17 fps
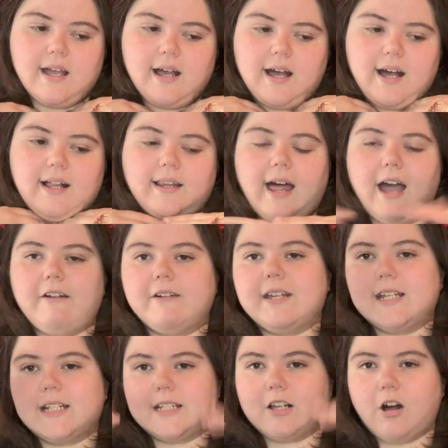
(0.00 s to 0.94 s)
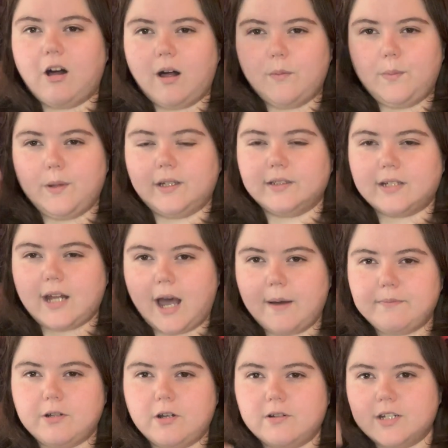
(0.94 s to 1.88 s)
allowing it to all build
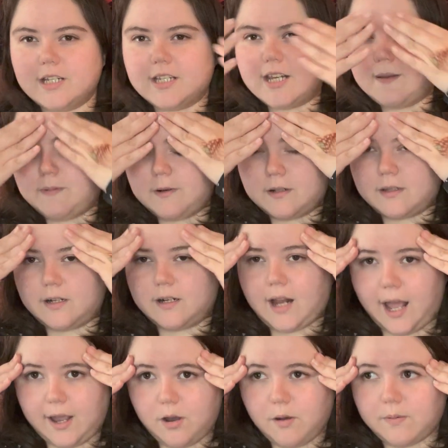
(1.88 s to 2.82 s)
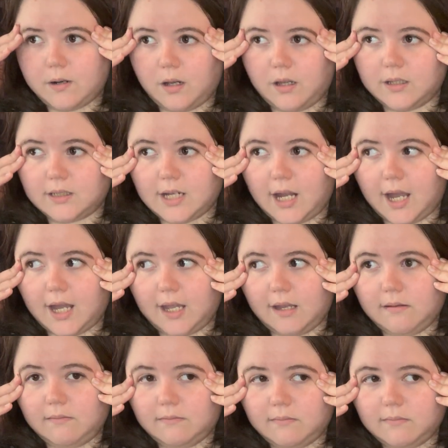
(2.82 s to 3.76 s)
up. Don't just keep your third eye open all the
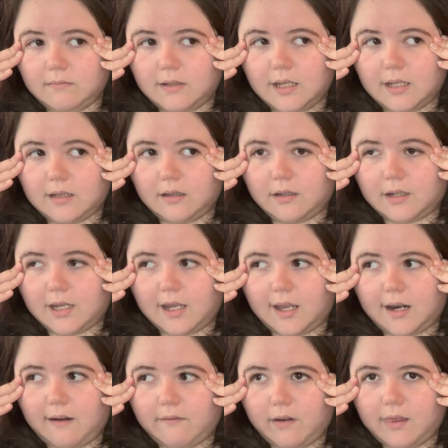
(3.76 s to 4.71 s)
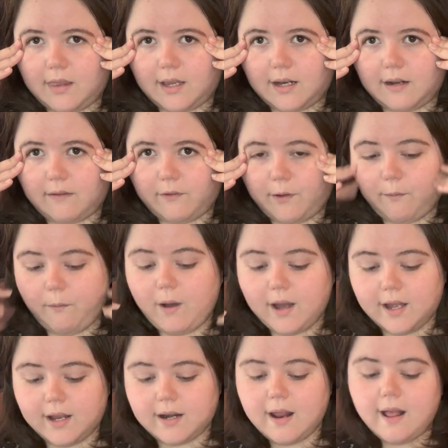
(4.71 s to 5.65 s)
time, looking at everything and
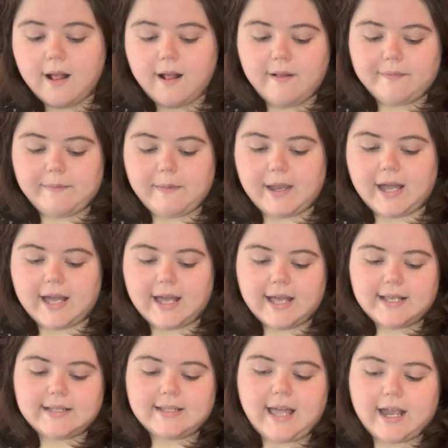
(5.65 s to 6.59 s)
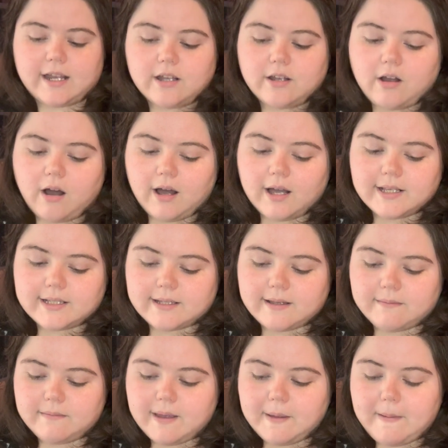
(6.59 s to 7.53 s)
everyone, because that can cause
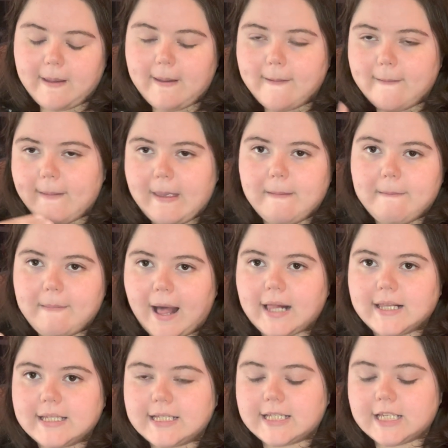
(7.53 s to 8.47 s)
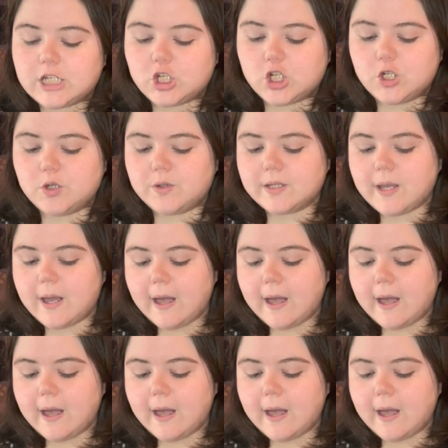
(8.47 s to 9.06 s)
some imbalance issues.